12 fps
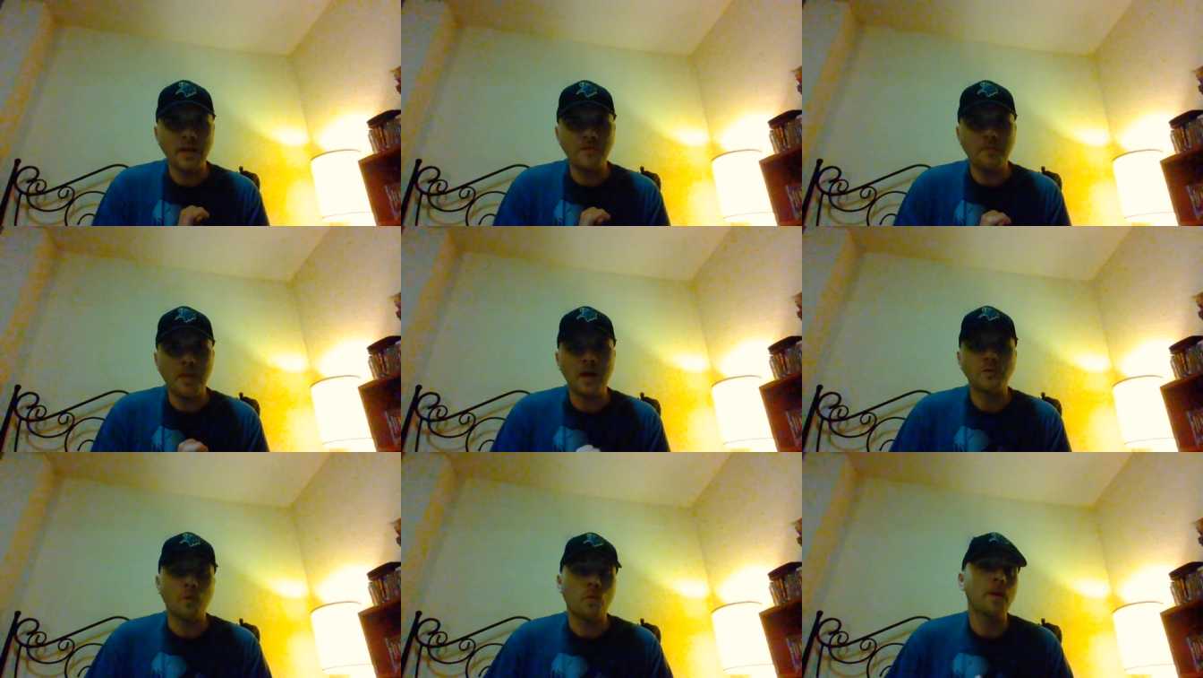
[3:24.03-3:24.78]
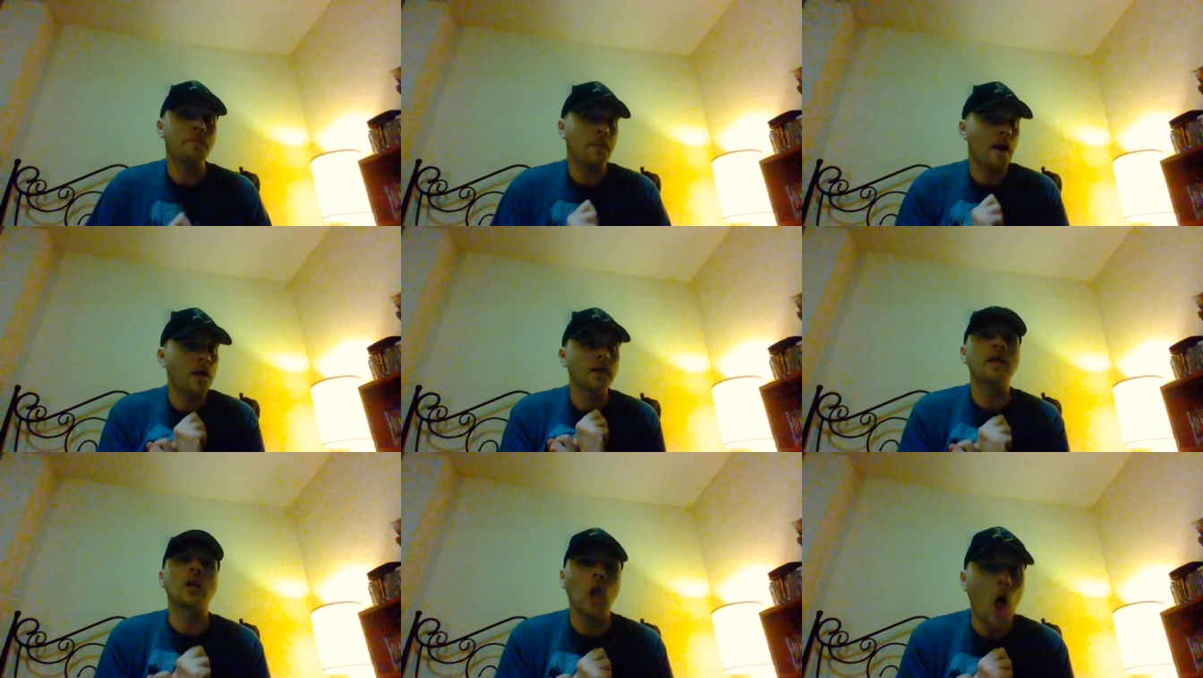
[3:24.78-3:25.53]
against the Bears, where we
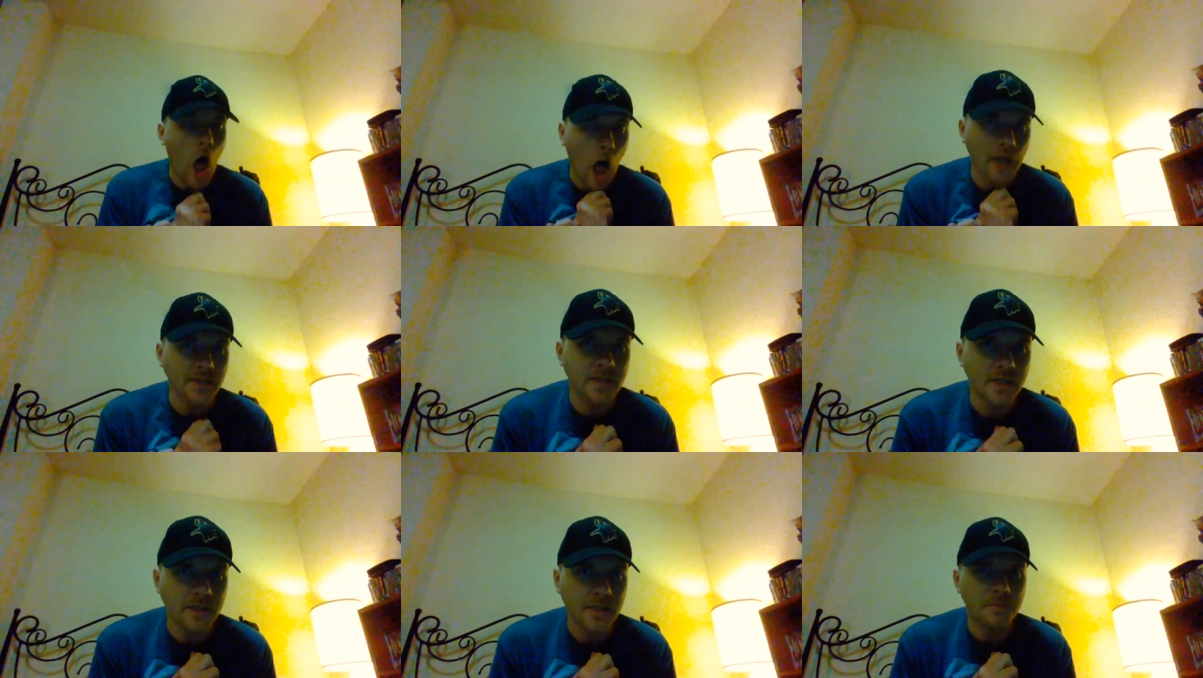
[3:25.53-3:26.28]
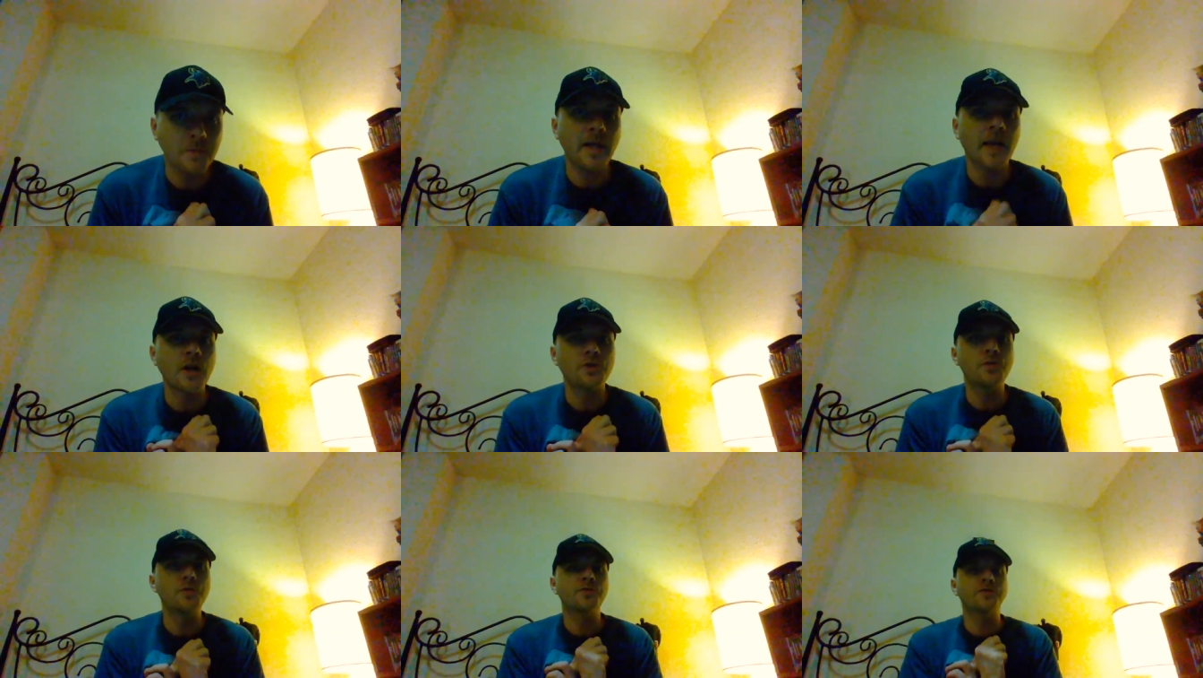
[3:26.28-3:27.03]
barely lost, playing our
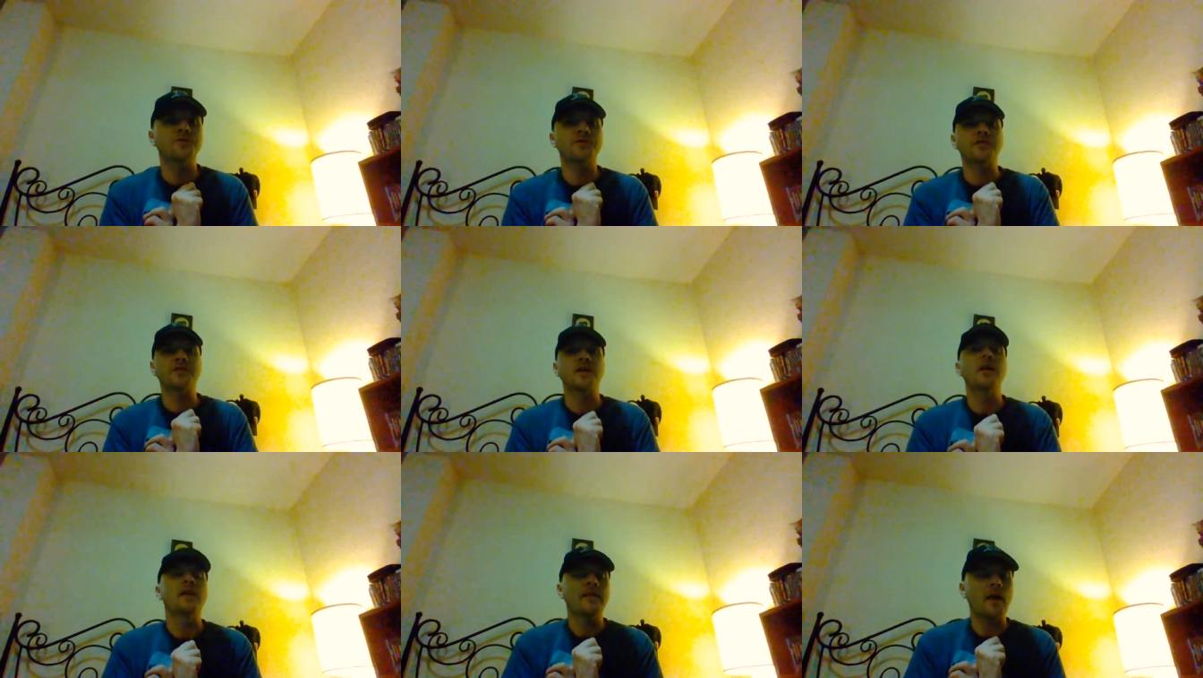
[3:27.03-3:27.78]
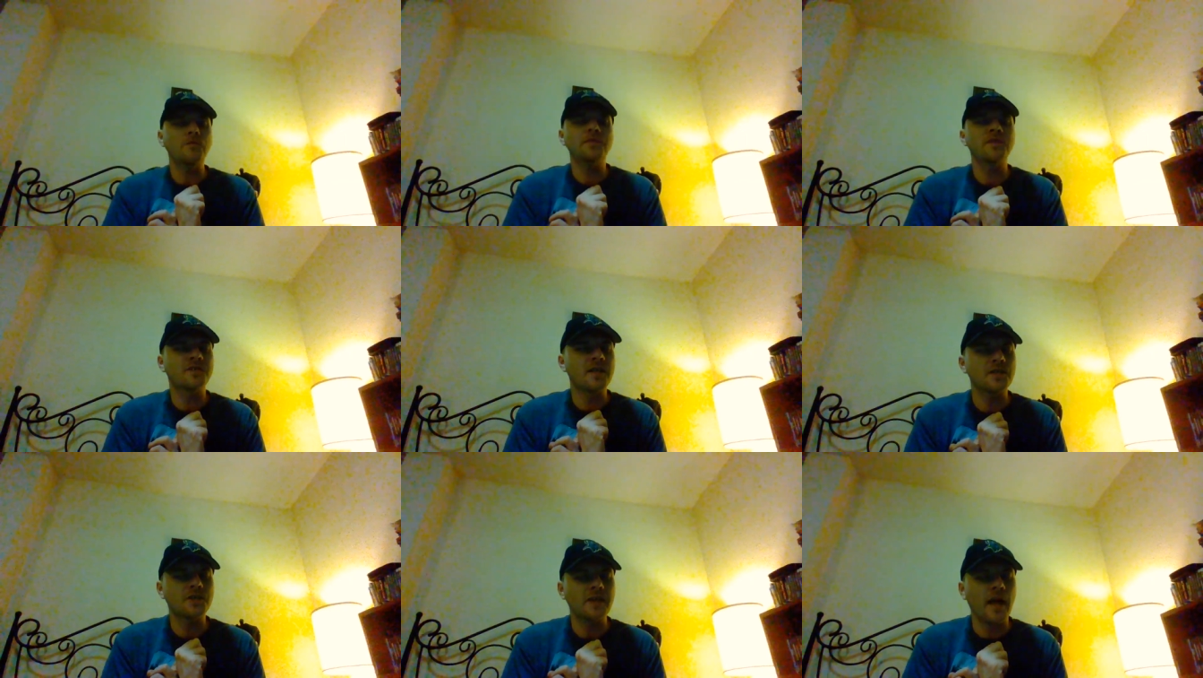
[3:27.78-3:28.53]
2s and 3s. That was
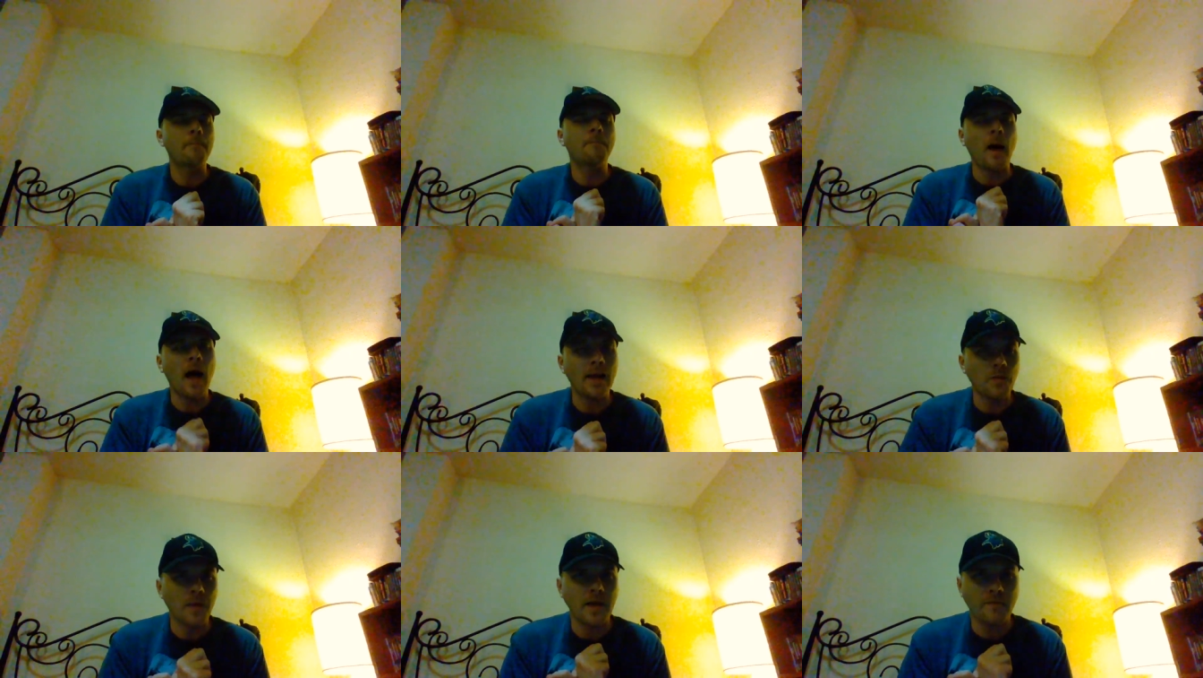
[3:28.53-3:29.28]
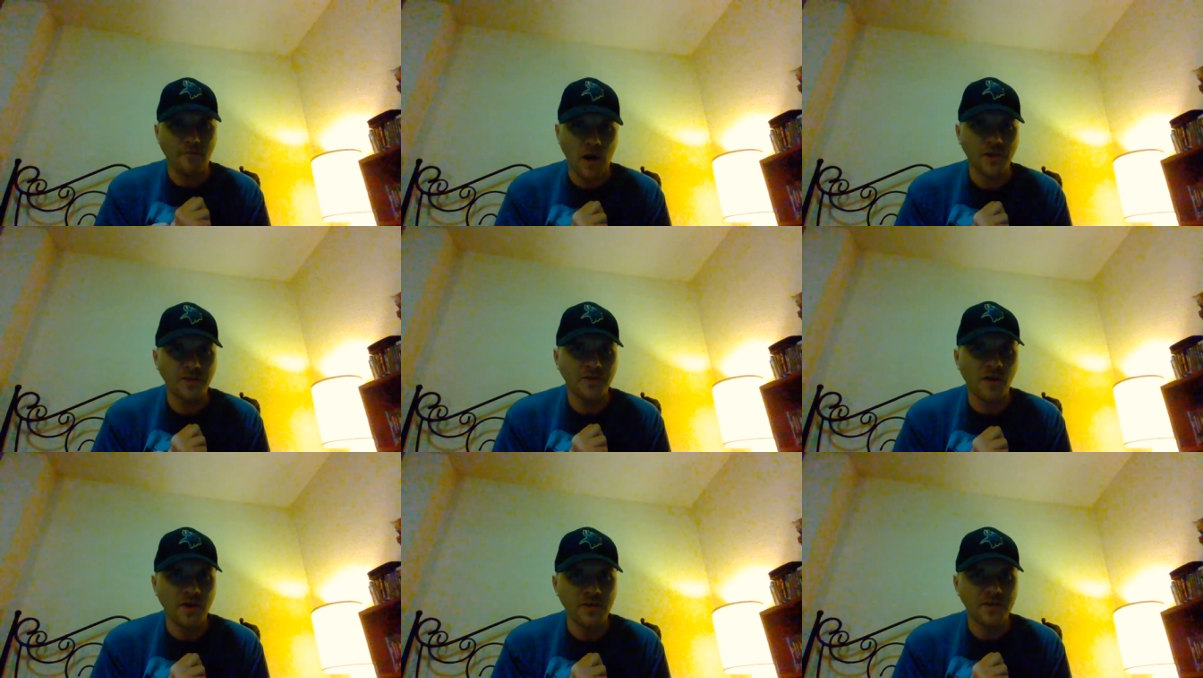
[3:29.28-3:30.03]
essentially a bye week for our
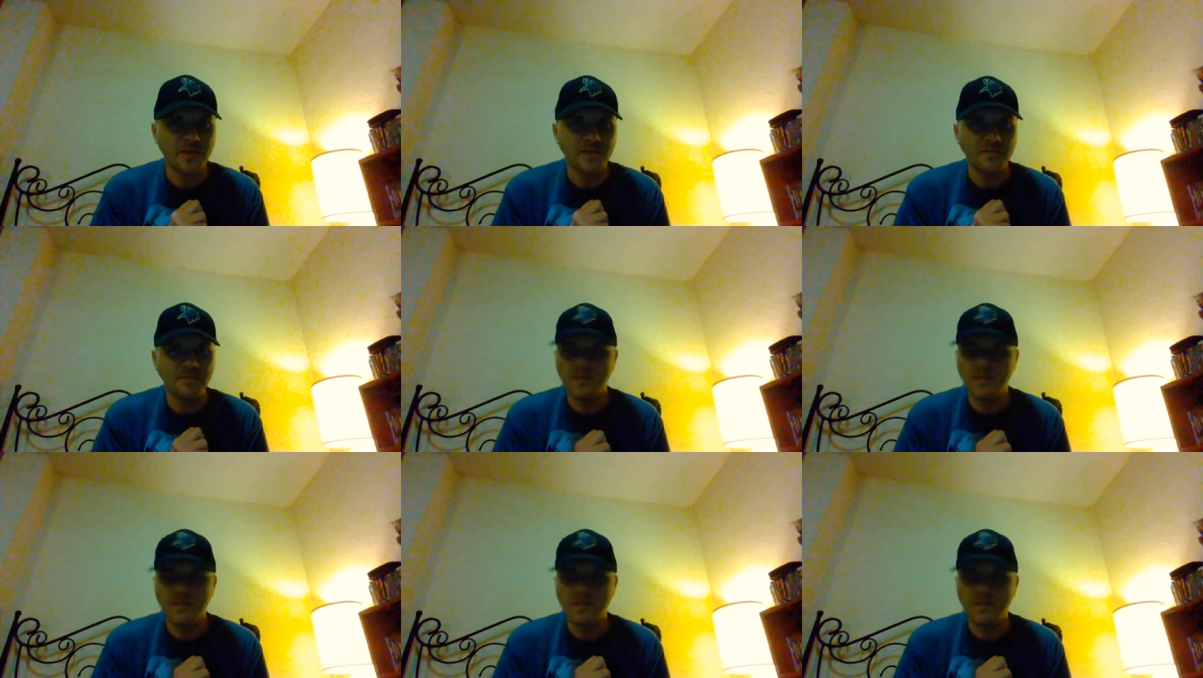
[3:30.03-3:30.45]
starters.